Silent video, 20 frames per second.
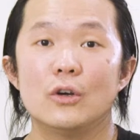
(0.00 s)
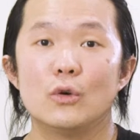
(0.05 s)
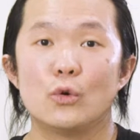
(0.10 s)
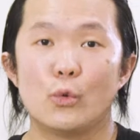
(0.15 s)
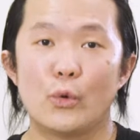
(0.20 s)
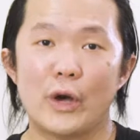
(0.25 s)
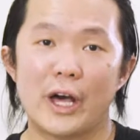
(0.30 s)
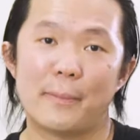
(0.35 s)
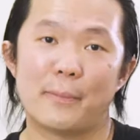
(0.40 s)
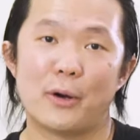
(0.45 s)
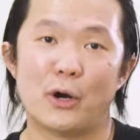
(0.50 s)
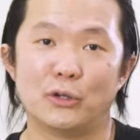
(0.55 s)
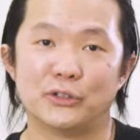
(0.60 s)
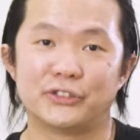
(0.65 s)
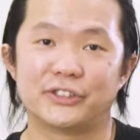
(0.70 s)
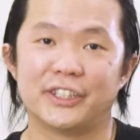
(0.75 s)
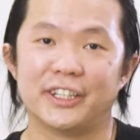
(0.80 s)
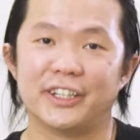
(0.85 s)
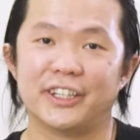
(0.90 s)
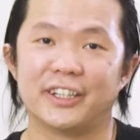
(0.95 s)
Web
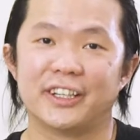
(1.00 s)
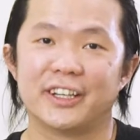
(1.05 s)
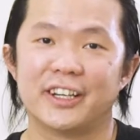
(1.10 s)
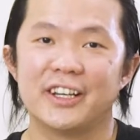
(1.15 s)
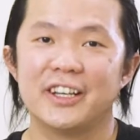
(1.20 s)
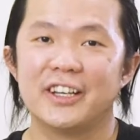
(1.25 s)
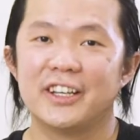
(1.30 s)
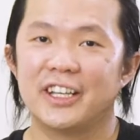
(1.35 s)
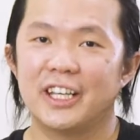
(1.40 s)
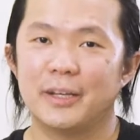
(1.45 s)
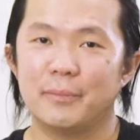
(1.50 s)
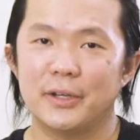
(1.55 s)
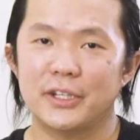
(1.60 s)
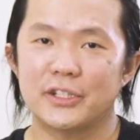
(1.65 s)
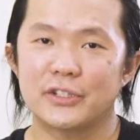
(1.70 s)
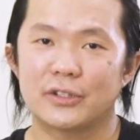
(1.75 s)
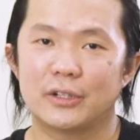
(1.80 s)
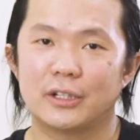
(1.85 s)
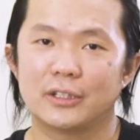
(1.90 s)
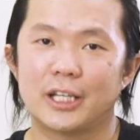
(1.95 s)
hosting. It
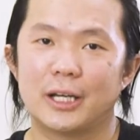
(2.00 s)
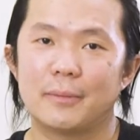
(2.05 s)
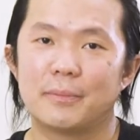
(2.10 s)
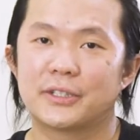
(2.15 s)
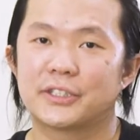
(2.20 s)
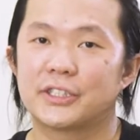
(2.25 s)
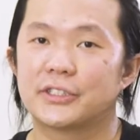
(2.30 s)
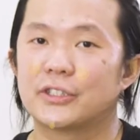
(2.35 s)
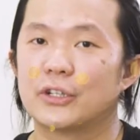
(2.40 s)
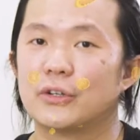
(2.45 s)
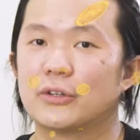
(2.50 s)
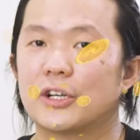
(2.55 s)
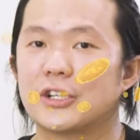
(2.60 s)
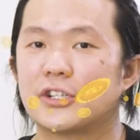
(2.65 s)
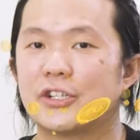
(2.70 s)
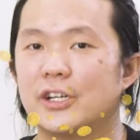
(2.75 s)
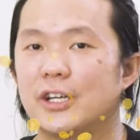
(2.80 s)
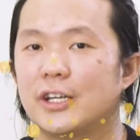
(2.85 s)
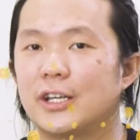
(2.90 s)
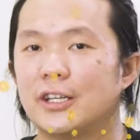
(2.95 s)
makes your online business go
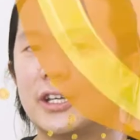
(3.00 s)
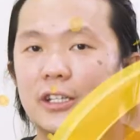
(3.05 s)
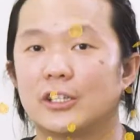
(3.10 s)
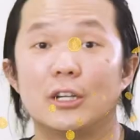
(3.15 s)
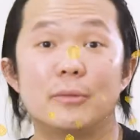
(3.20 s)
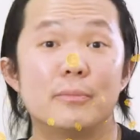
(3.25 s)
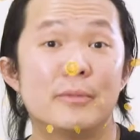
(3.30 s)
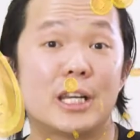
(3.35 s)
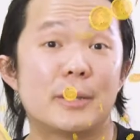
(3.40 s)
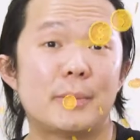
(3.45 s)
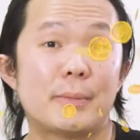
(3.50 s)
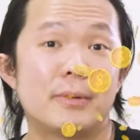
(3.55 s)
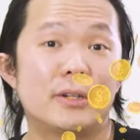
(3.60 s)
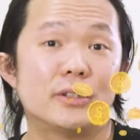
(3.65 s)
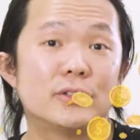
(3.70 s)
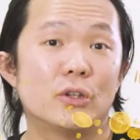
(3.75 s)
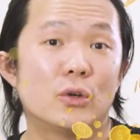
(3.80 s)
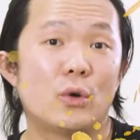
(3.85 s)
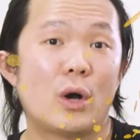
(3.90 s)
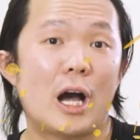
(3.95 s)
ka-ching, yet not many people
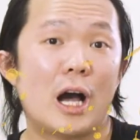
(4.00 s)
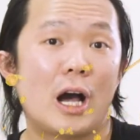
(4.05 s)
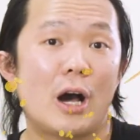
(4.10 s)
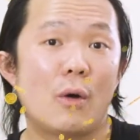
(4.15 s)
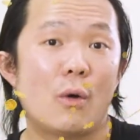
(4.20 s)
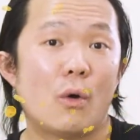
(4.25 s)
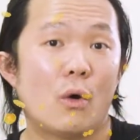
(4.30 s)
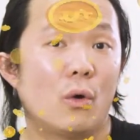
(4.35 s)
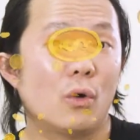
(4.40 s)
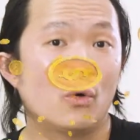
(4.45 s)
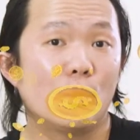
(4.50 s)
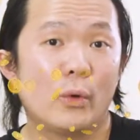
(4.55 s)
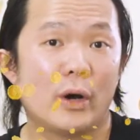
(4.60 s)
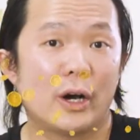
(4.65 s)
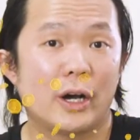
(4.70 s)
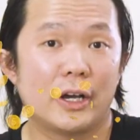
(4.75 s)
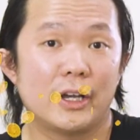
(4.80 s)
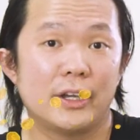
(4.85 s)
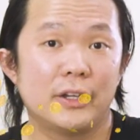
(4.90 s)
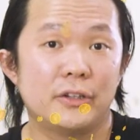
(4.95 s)
know how or
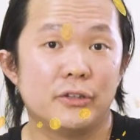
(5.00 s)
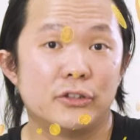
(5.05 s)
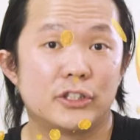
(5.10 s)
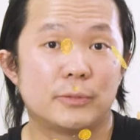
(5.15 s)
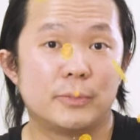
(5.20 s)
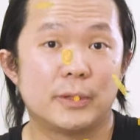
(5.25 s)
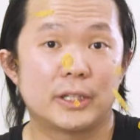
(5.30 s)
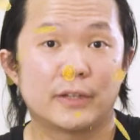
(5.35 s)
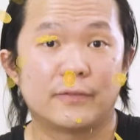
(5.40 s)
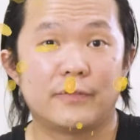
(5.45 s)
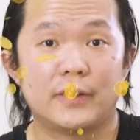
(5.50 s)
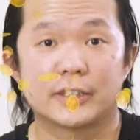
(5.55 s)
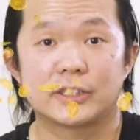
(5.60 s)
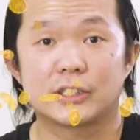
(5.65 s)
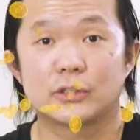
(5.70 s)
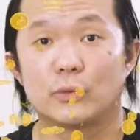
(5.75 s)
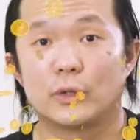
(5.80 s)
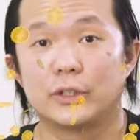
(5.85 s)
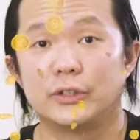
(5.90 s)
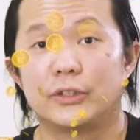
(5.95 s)
why you should pick the
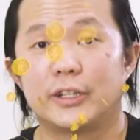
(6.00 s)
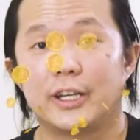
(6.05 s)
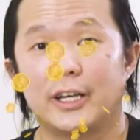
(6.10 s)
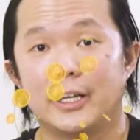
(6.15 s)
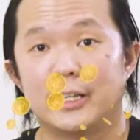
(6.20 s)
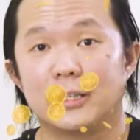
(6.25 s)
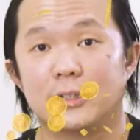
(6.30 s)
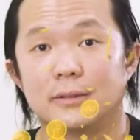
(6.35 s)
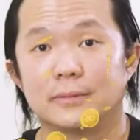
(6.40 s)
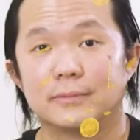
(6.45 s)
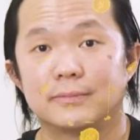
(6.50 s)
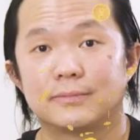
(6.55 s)
fastest one you can.